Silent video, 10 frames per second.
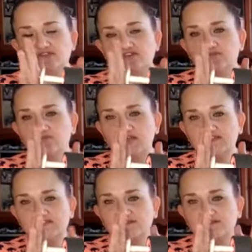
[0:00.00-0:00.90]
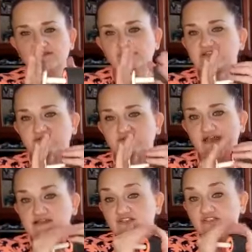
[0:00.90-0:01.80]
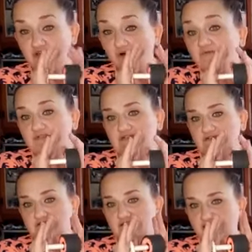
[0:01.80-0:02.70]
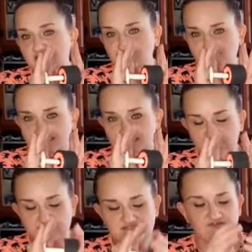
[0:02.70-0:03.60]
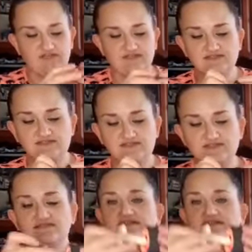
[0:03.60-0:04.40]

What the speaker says: you can press them. The reason why I don't like using this, for instance,